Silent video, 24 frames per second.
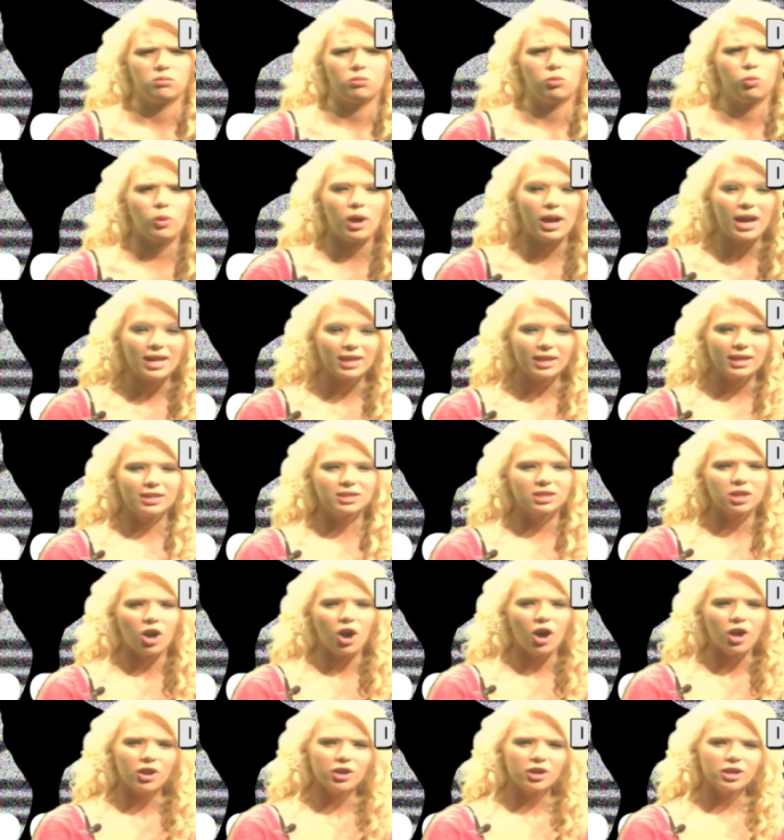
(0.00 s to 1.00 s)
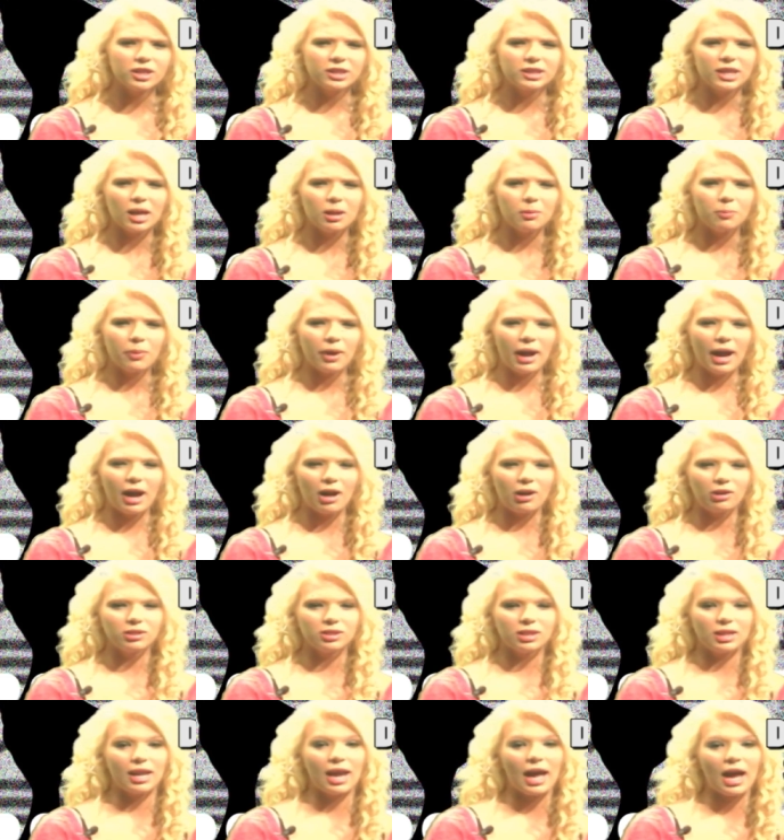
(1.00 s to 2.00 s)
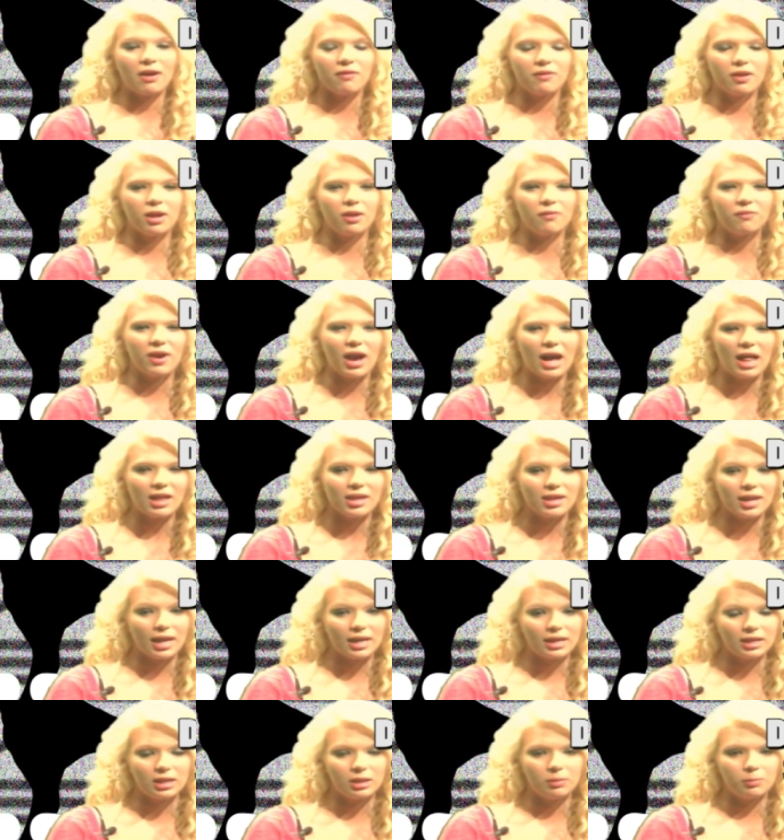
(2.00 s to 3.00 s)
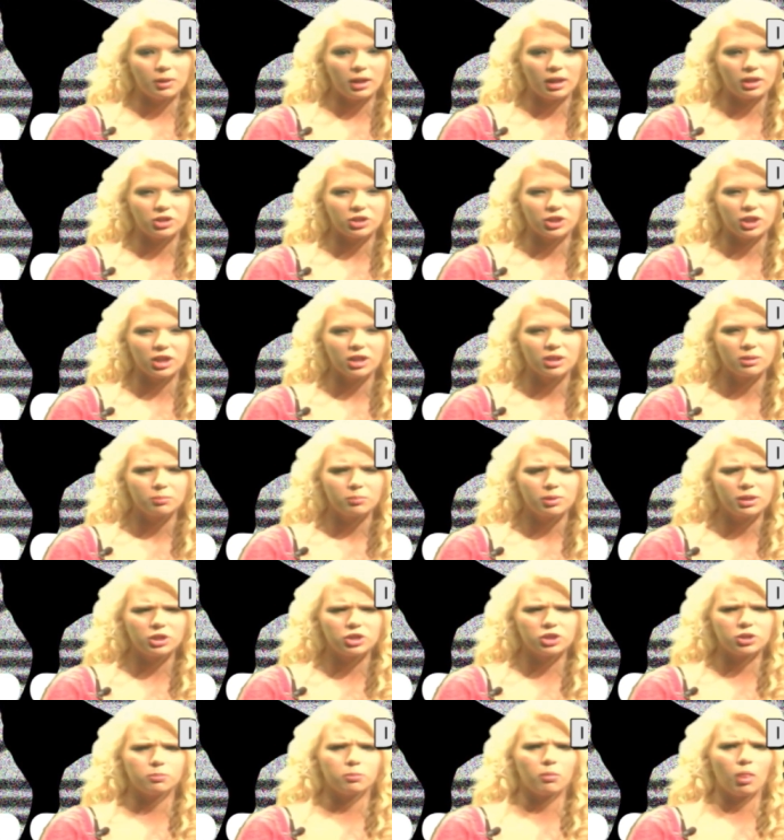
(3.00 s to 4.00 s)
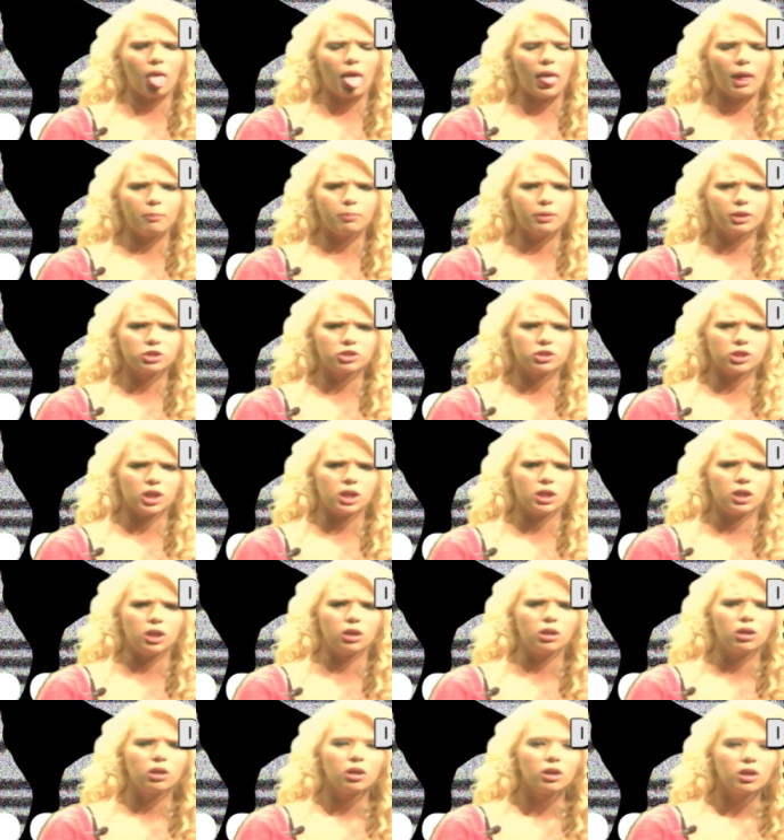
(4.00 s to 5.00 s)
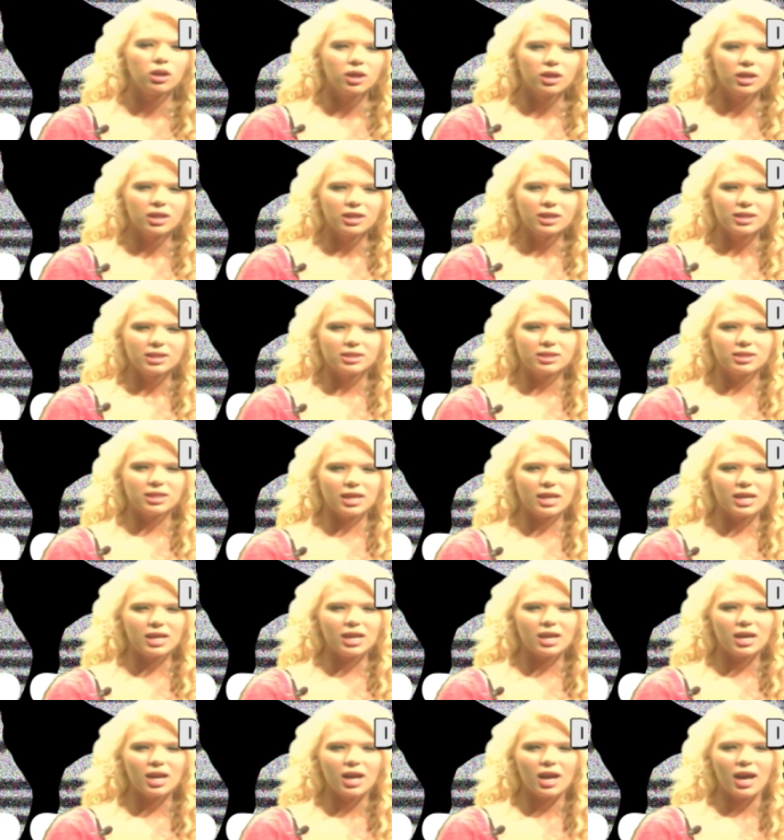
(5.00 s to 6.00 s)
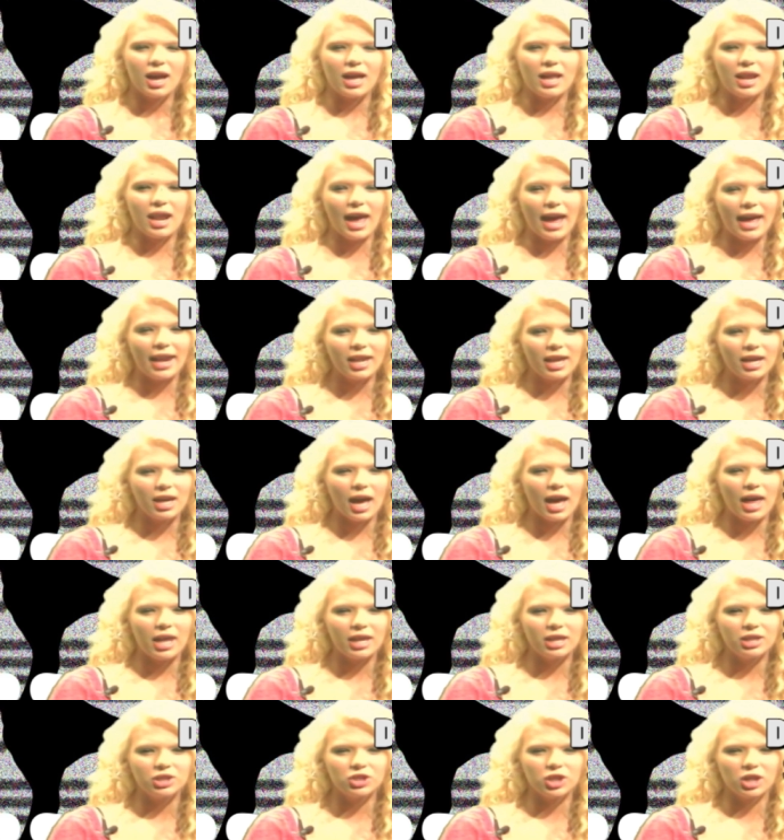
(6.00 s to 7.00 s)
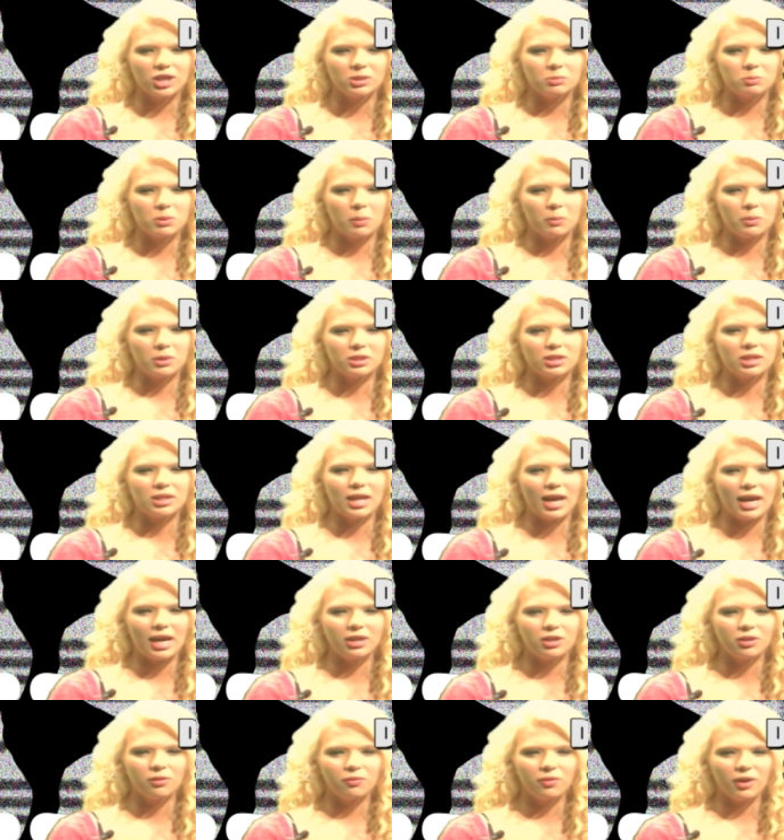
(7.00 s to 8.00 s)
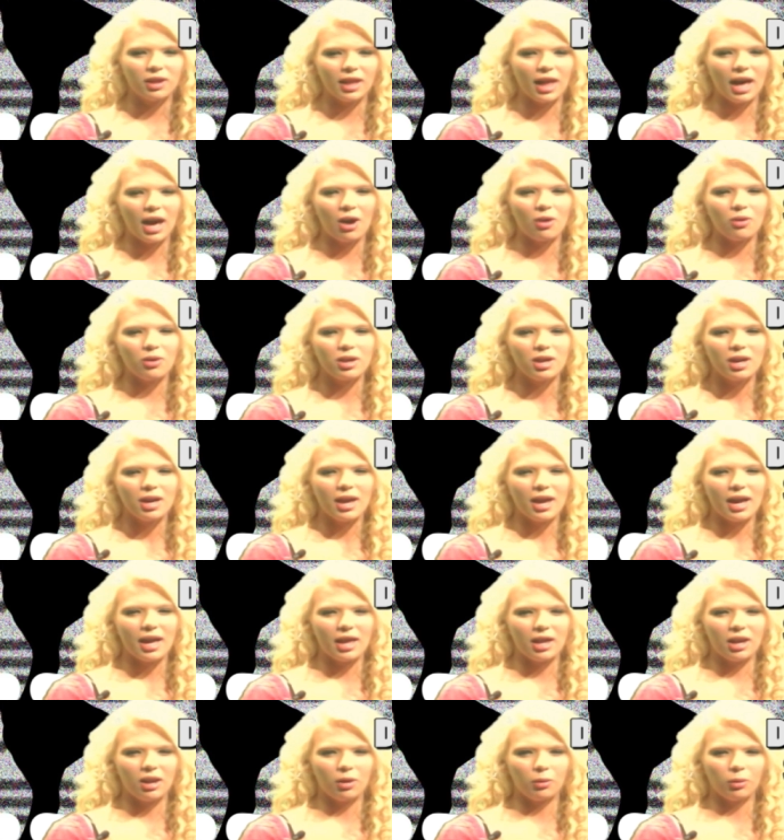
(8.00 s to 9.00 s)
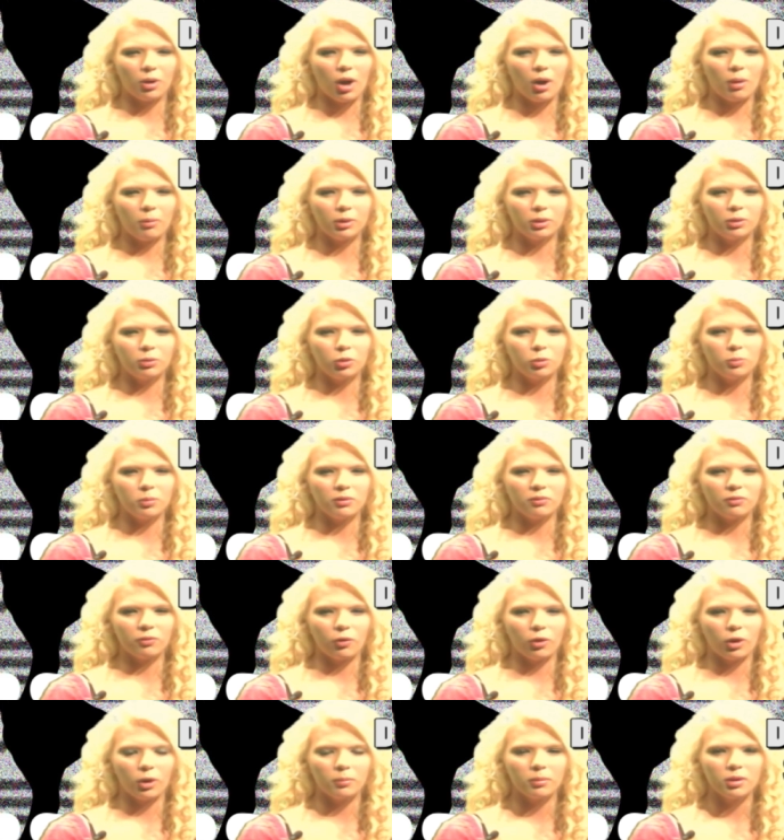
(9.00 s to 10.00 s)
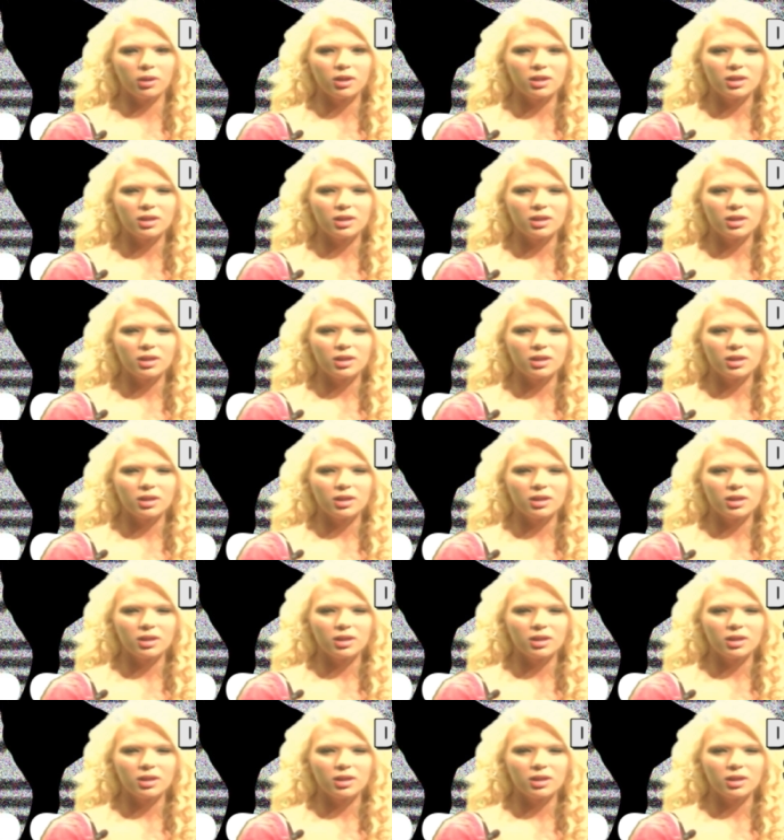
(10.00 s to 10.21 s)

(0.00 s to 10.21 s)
weigh at least 110 pounds, and have a valid ID picture, picture, bleh, picture ID. See an NHS member today to fill out an, a, a recruitment form.